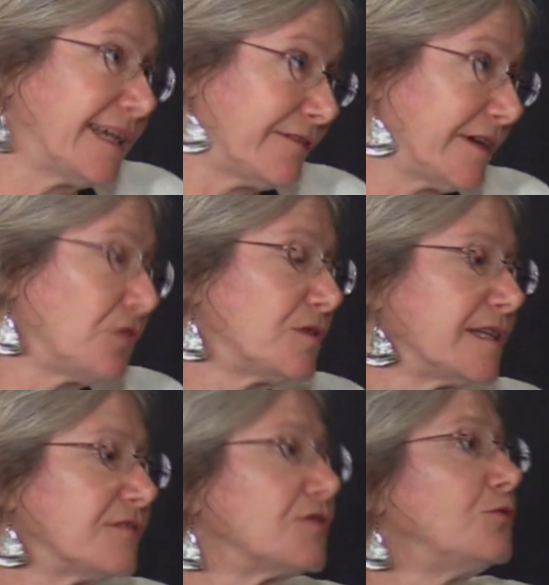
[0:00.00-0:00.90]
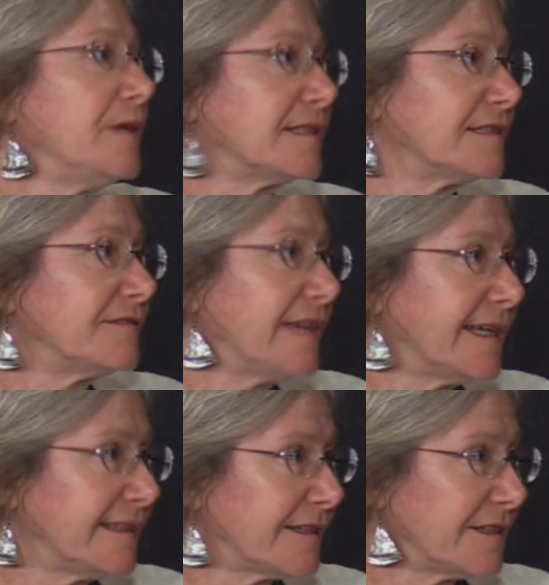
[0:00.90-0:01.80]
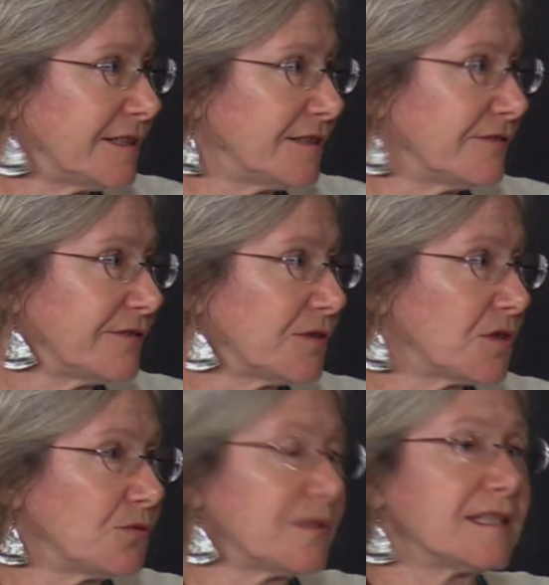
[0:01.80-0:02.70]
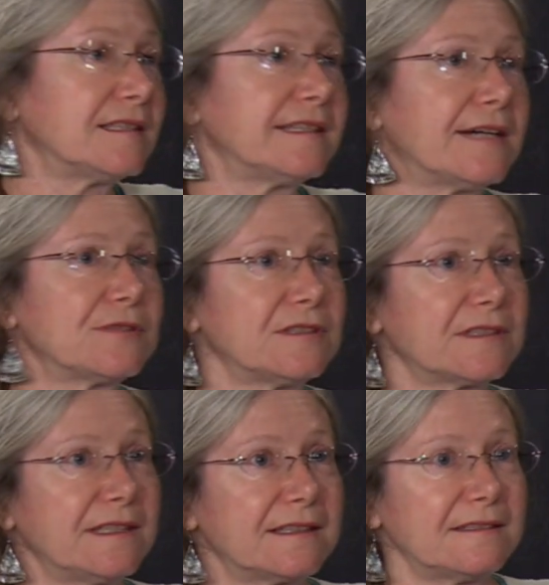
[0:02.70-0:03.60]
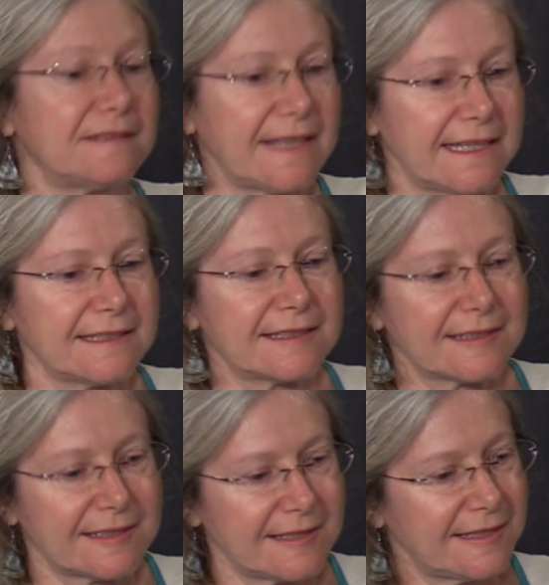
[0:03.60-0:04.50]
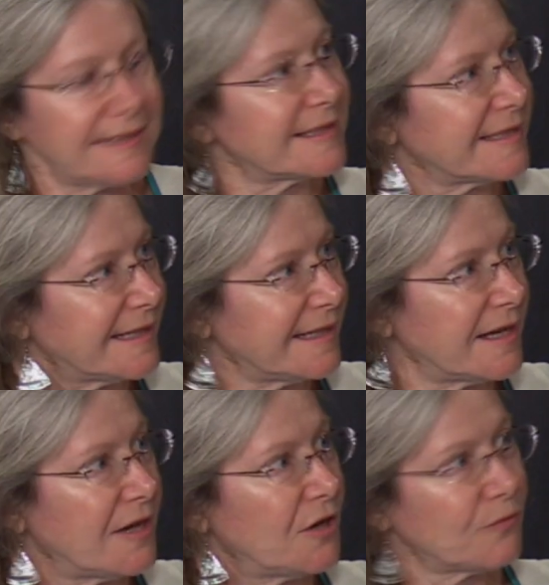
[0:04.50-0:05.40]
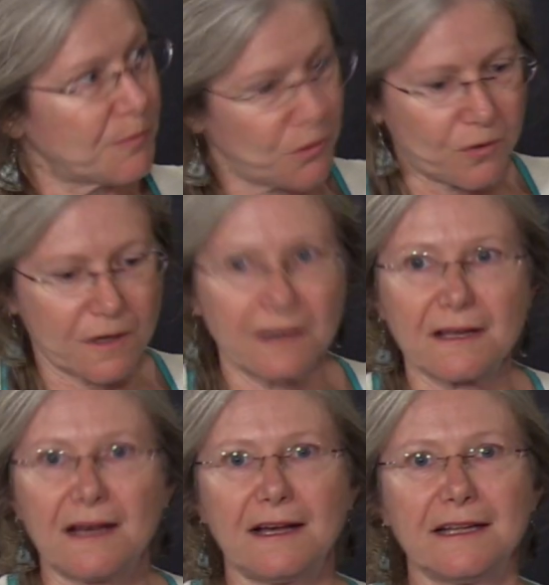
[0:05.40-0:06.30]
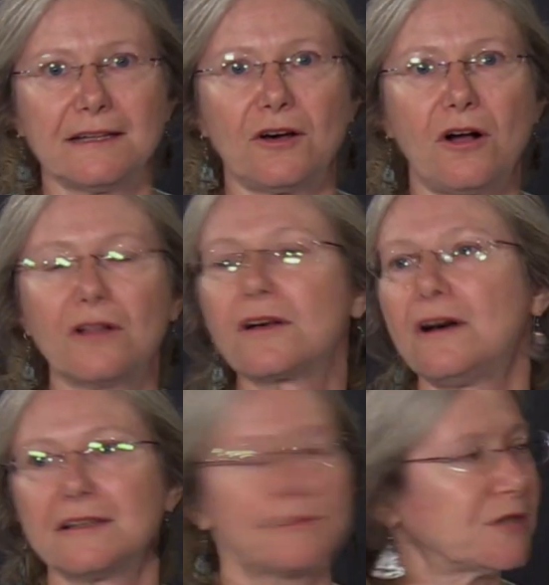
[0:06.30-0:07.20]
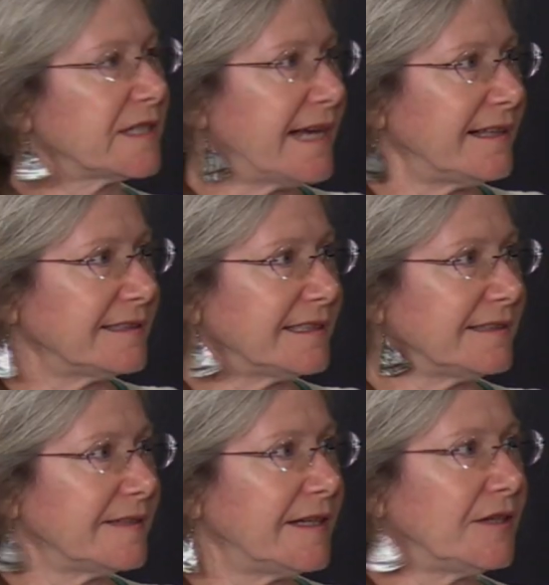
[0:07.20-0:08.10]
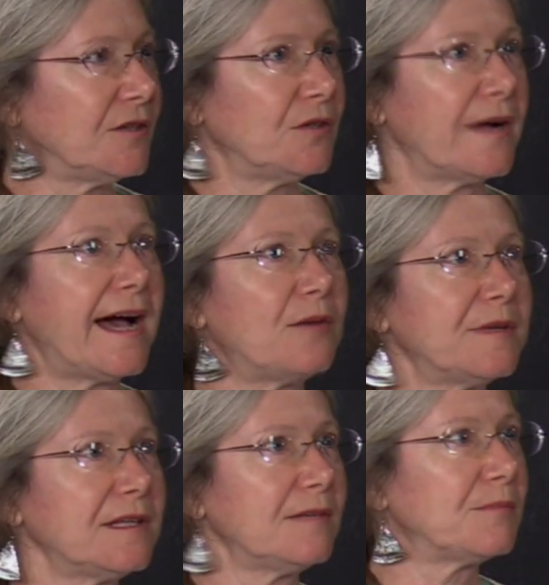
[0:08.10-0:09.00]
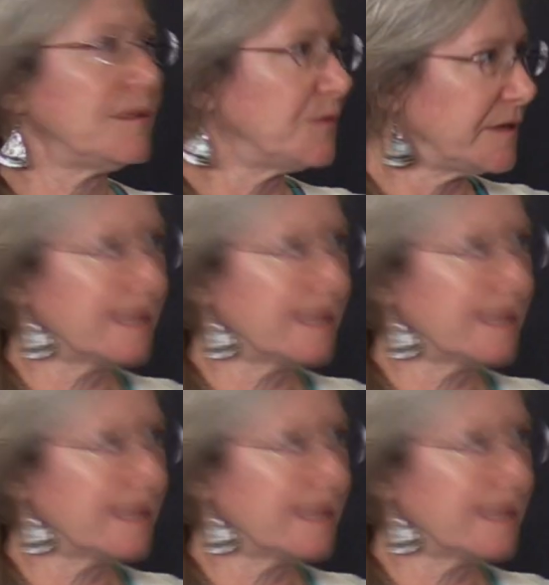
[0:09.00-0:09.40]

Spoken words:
right? You said 2 weeks to flatten the curve. So recently I was looking at the latest CDC report on all-cause mortality. How many people in our